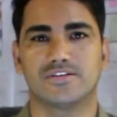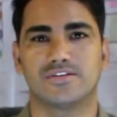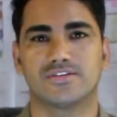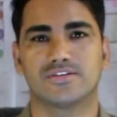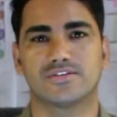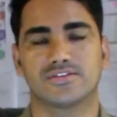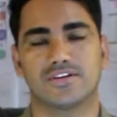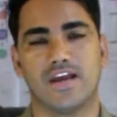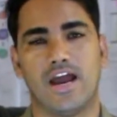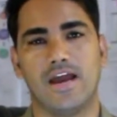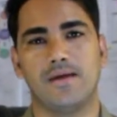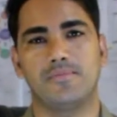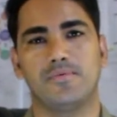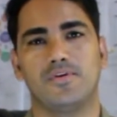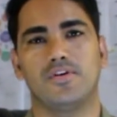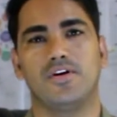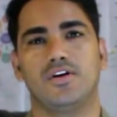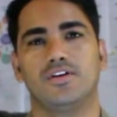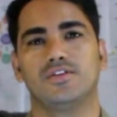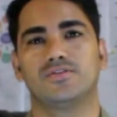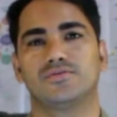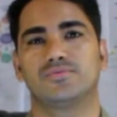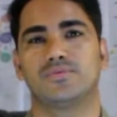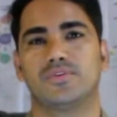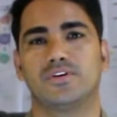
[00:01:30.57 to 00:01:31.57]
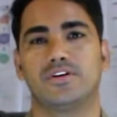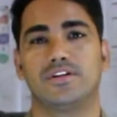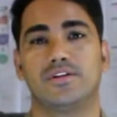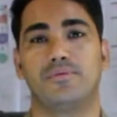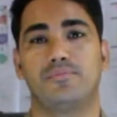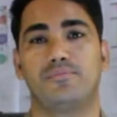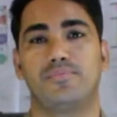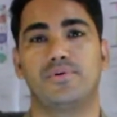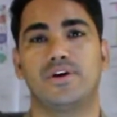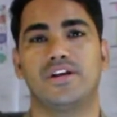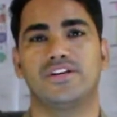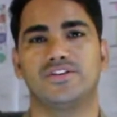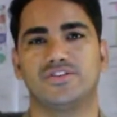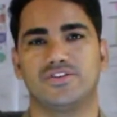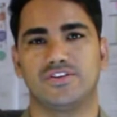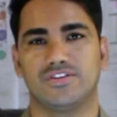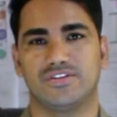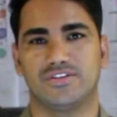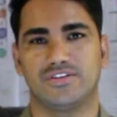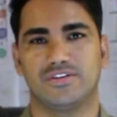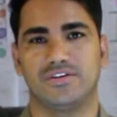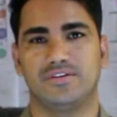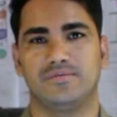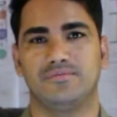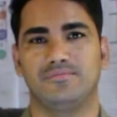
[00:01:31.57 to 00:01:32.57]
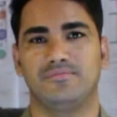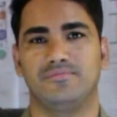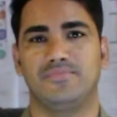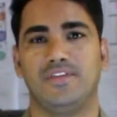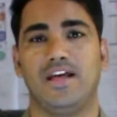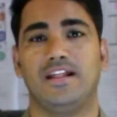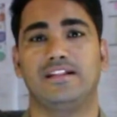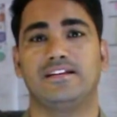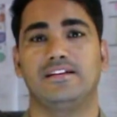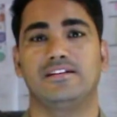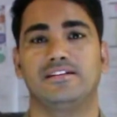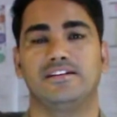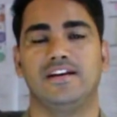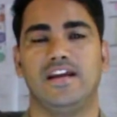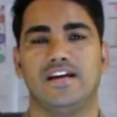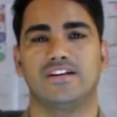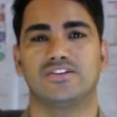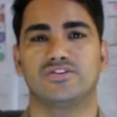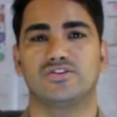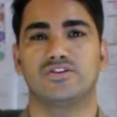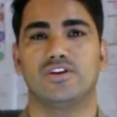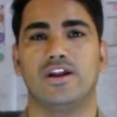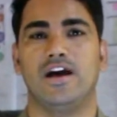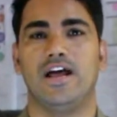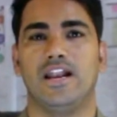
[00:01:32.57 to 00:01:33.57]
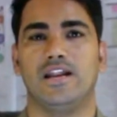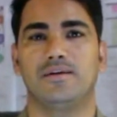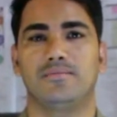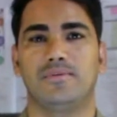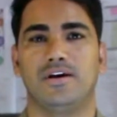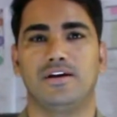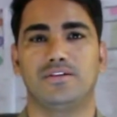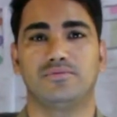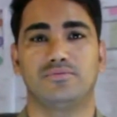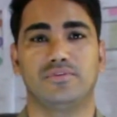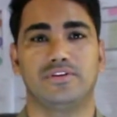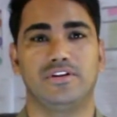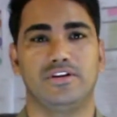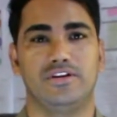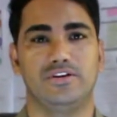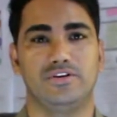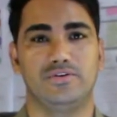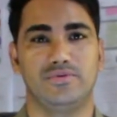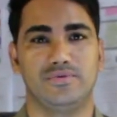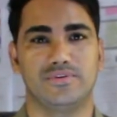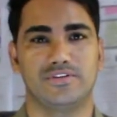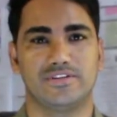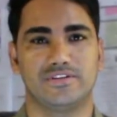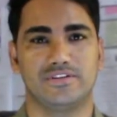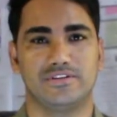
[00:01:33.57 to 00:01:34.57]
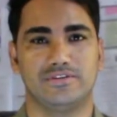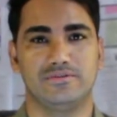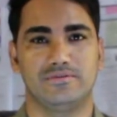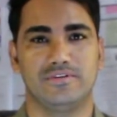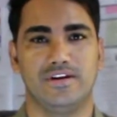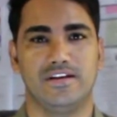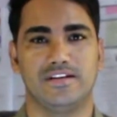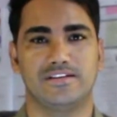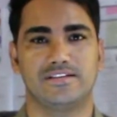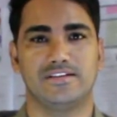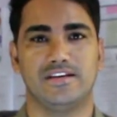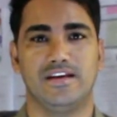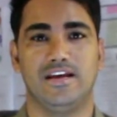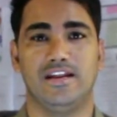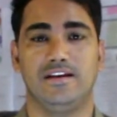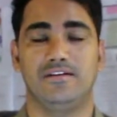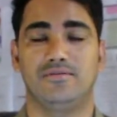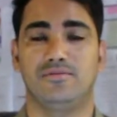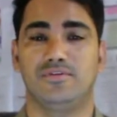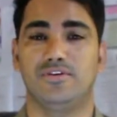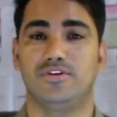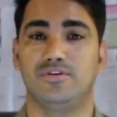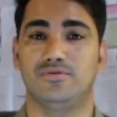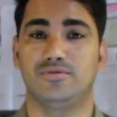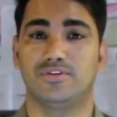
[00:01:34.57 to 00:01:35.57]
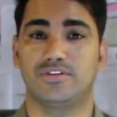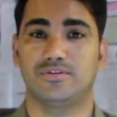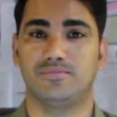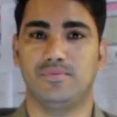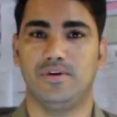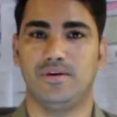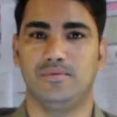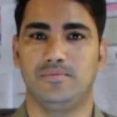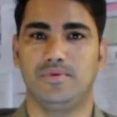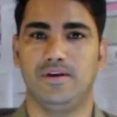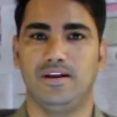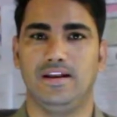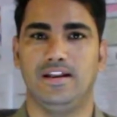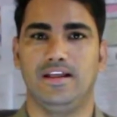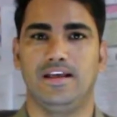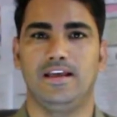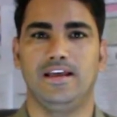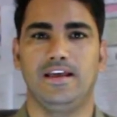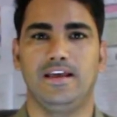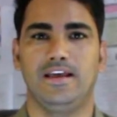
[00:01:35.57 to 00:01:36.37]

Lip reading: Skype calls were the bridges that connect Jalalabad with the US students and US people.